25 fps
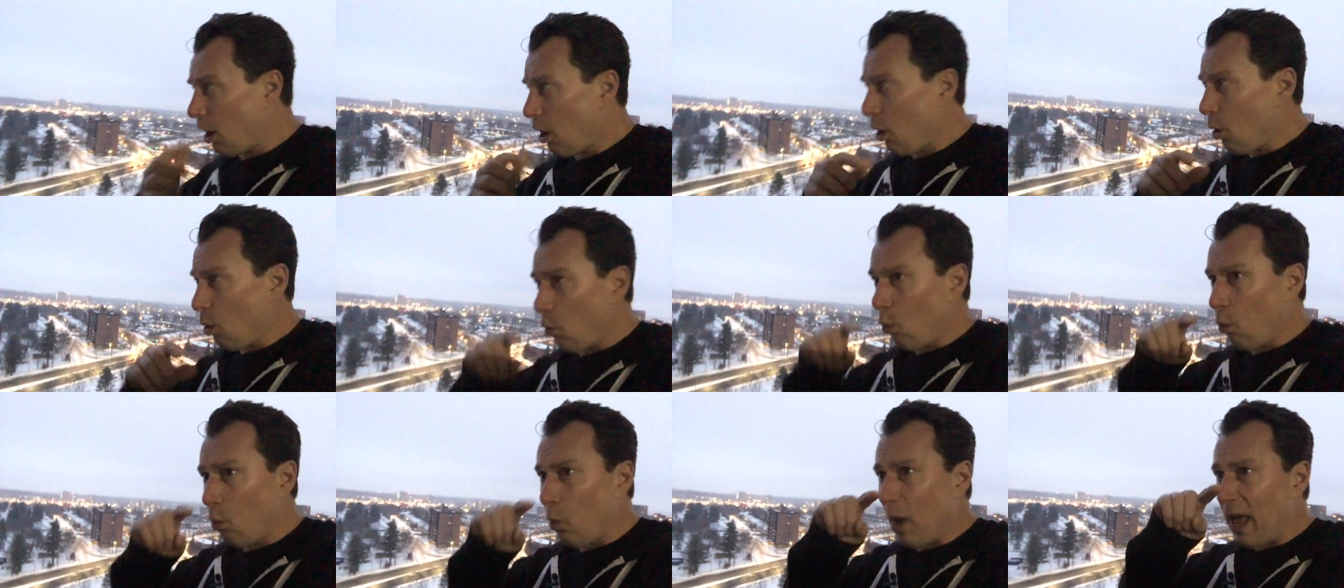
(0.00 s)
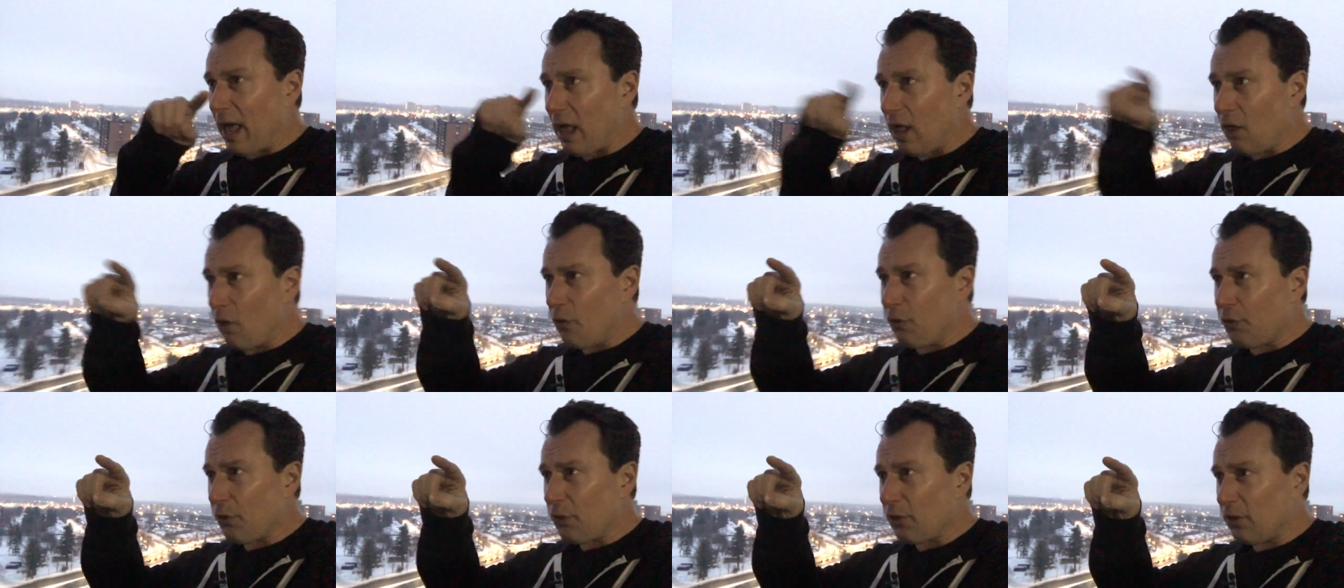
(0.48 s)

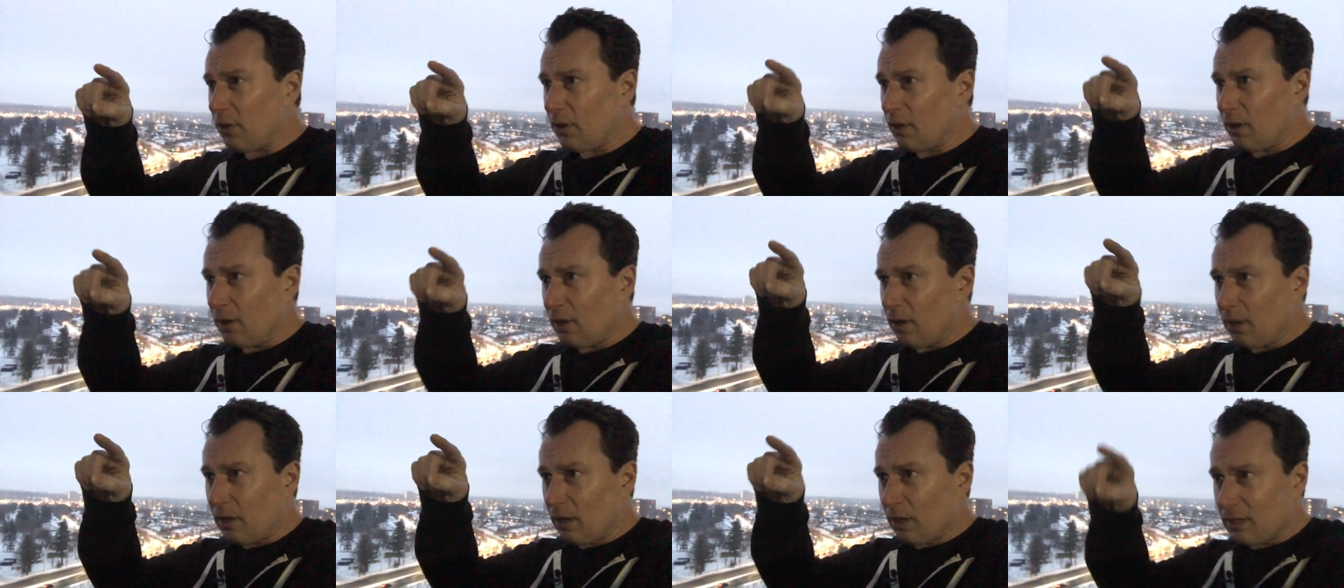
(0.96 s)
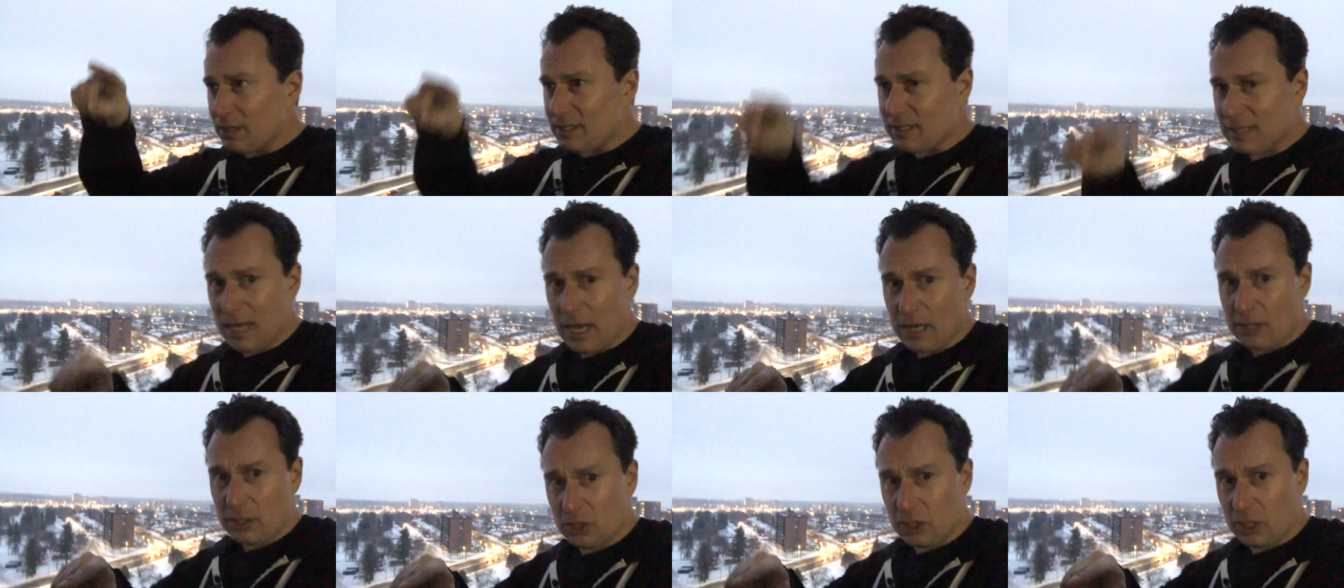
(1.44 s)
wealth
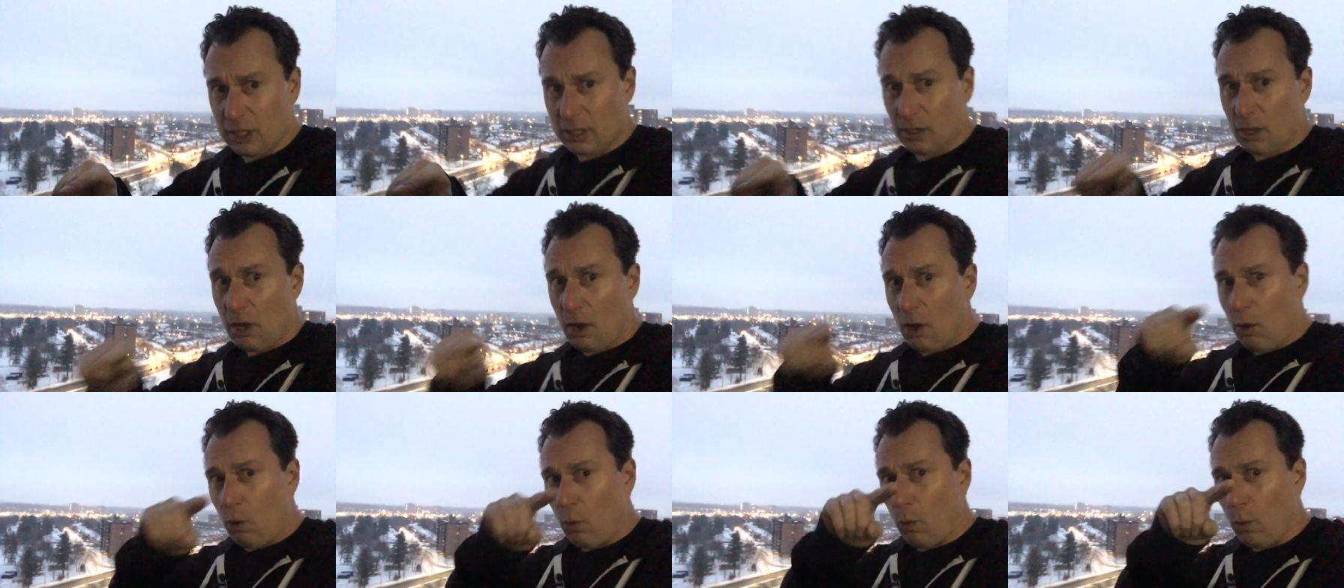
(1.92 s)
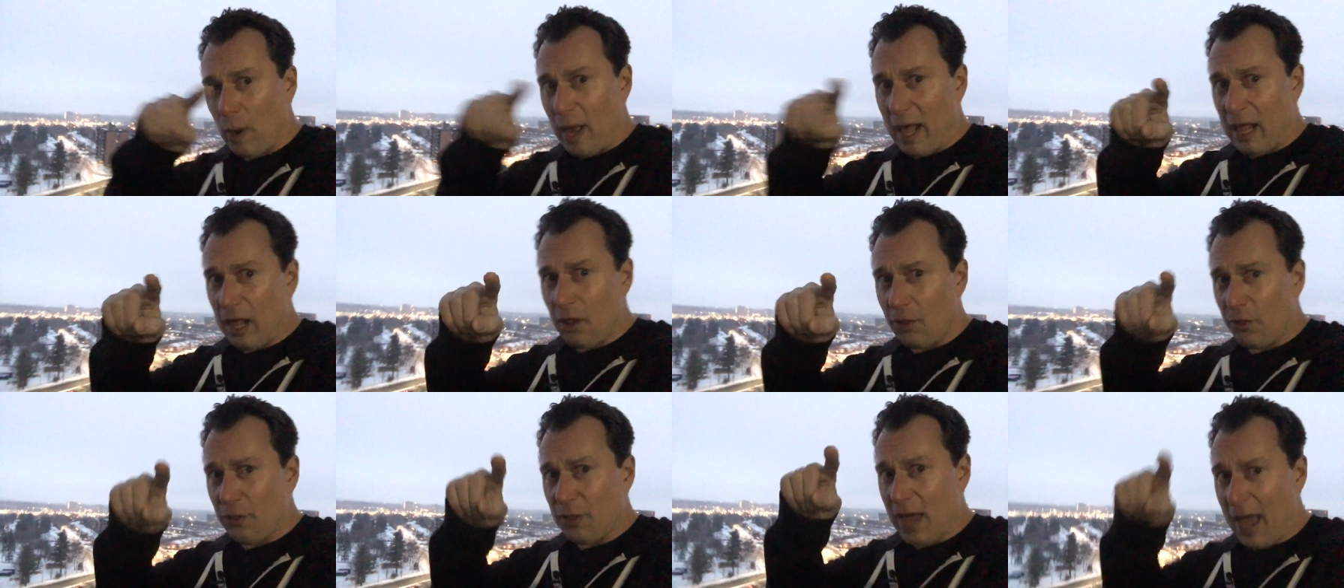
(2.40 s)
section,
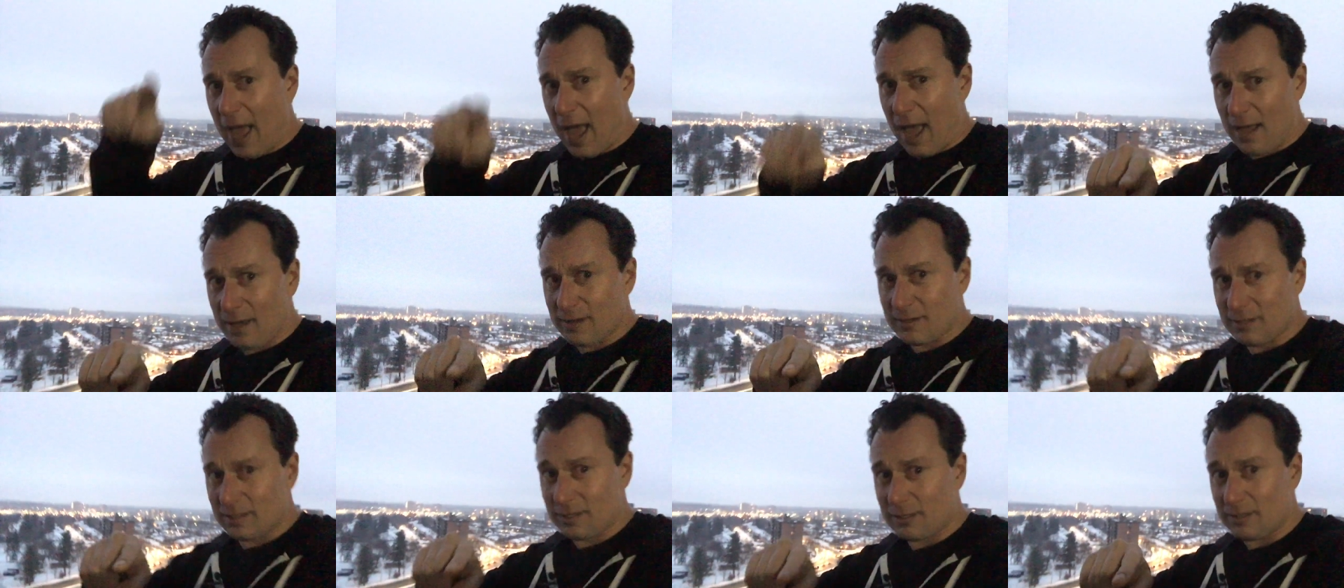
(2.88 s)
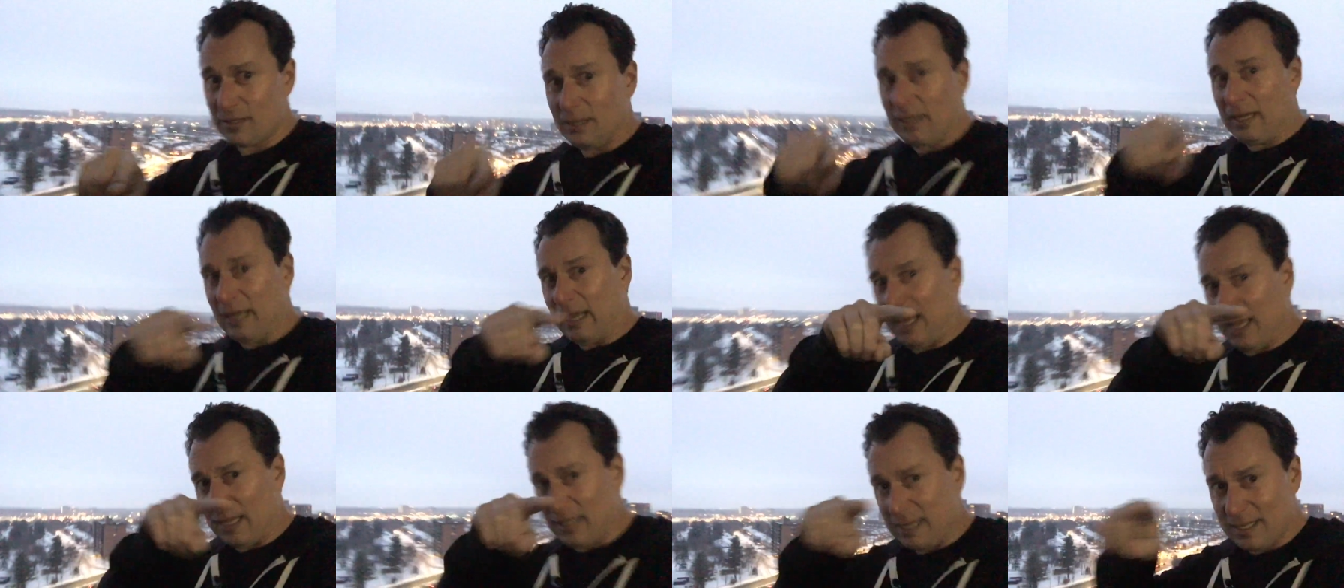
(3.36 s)
wealth hacks
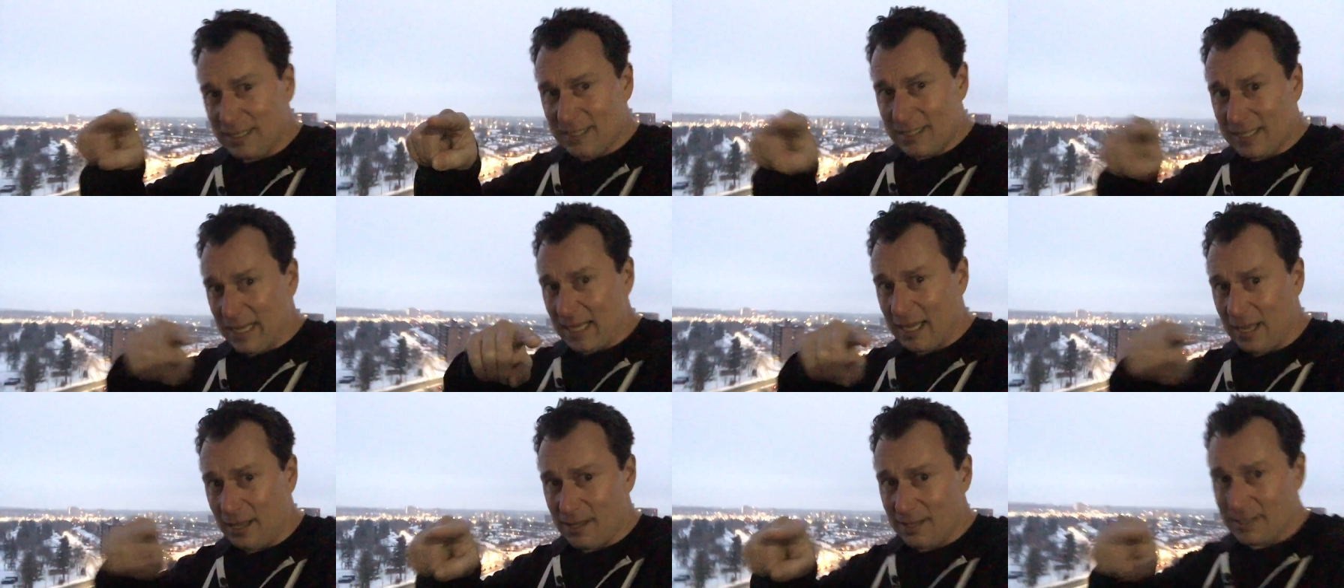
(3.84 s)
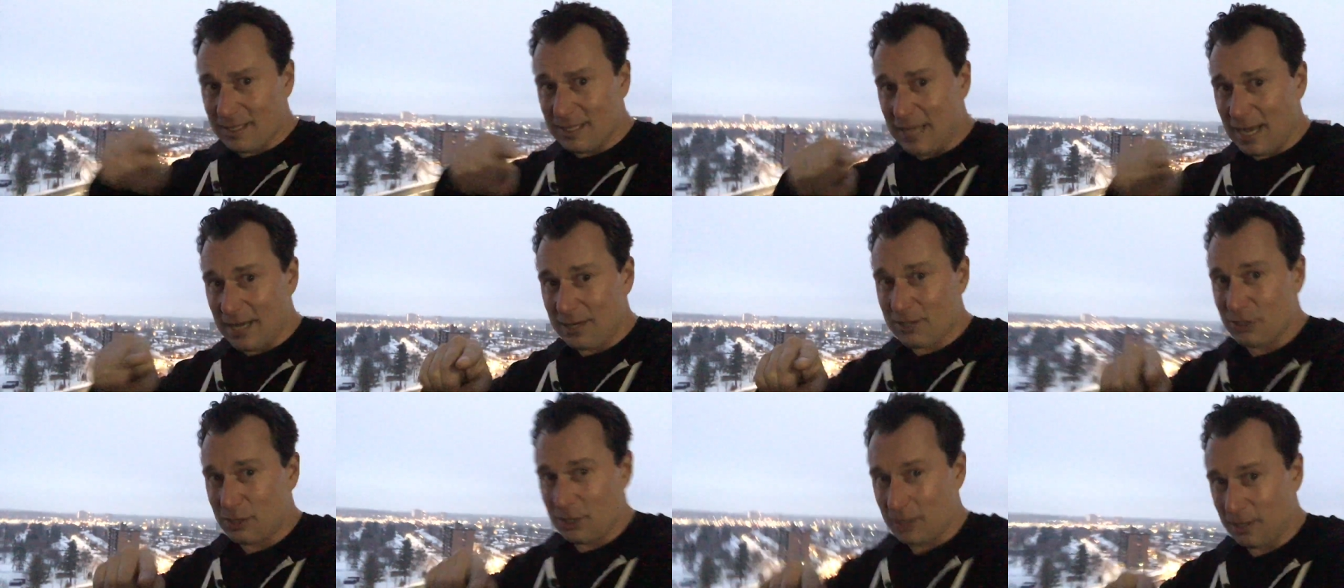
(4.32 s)
in the sales
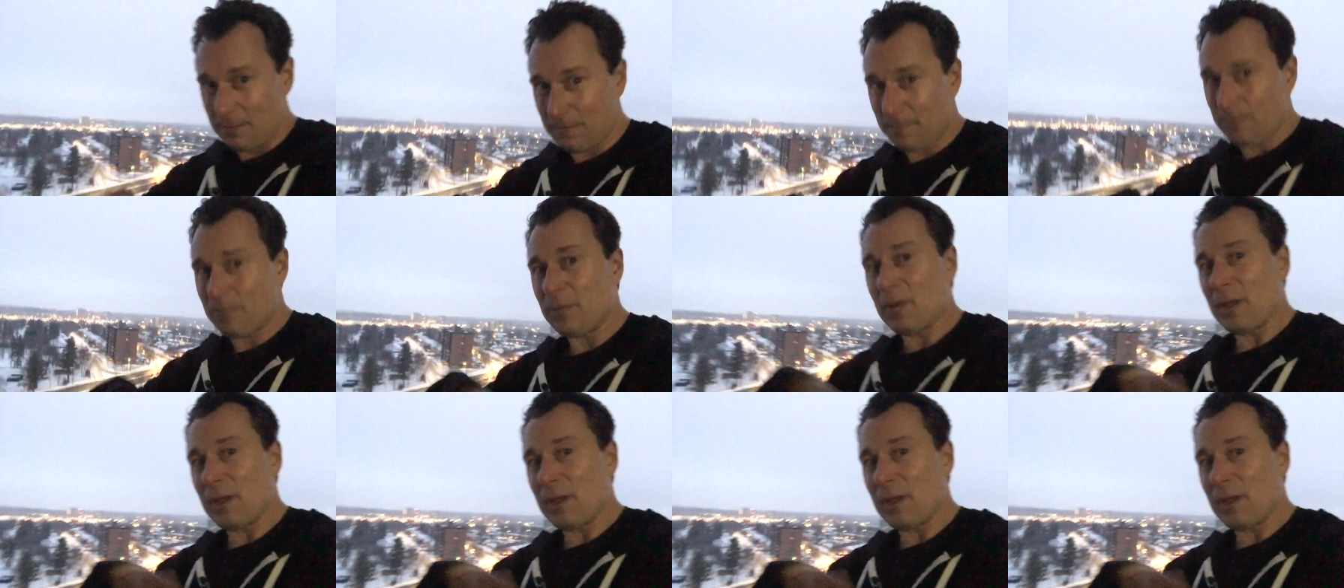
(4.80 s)
section.